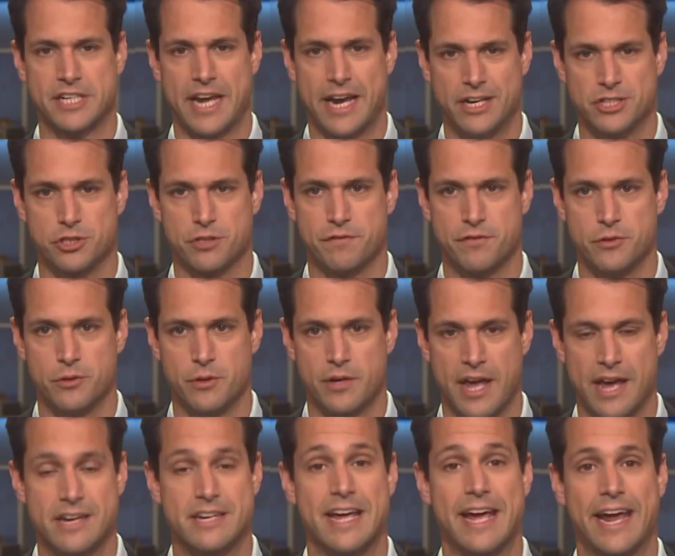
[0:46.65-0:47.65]
Angel Food, head
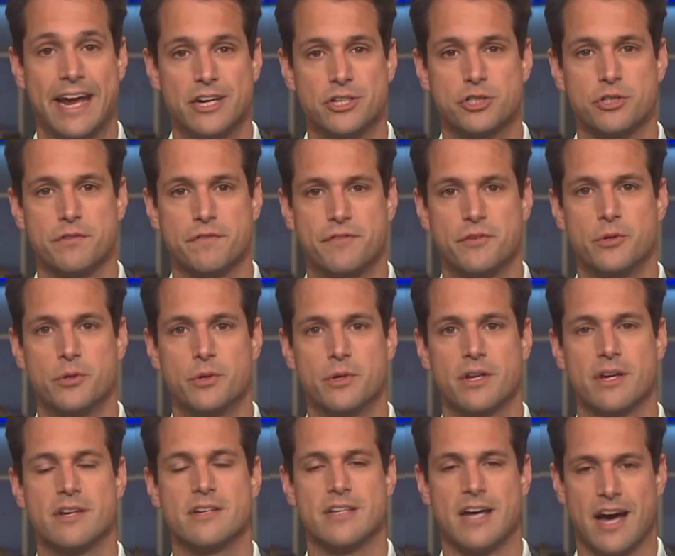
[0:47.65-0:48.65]
to
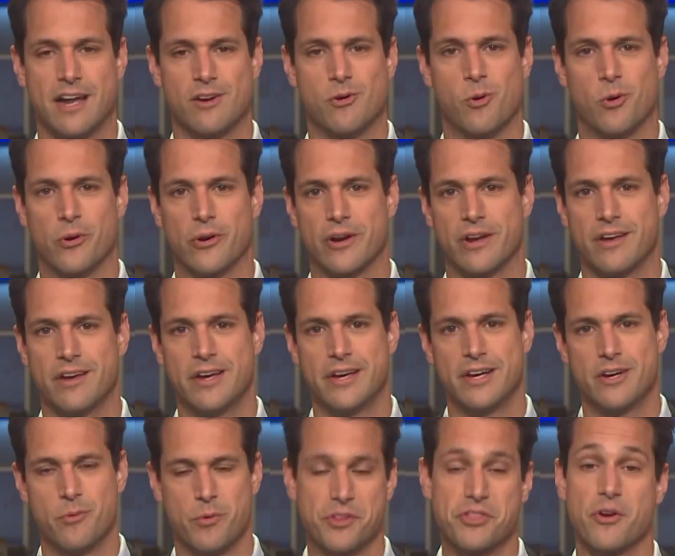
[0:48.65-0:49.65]
angelfood.org.
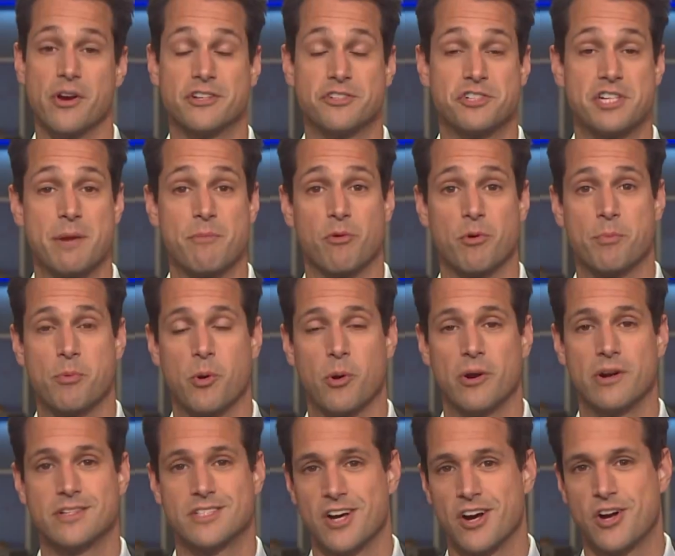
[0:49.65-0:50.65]
With your entertainment report,
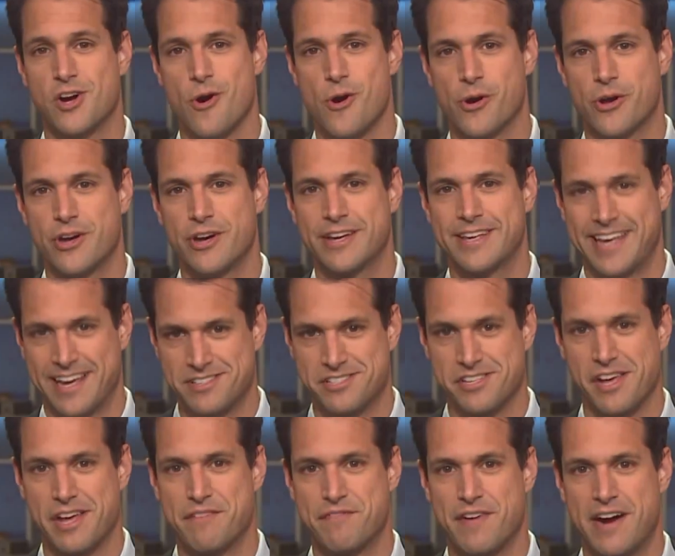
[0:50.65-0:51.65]
Doug Kolk,
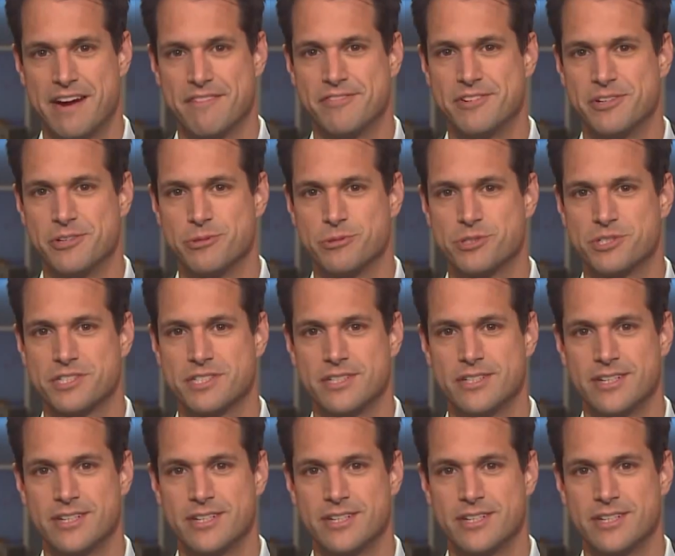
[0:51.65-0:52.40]
KTLA 5 News.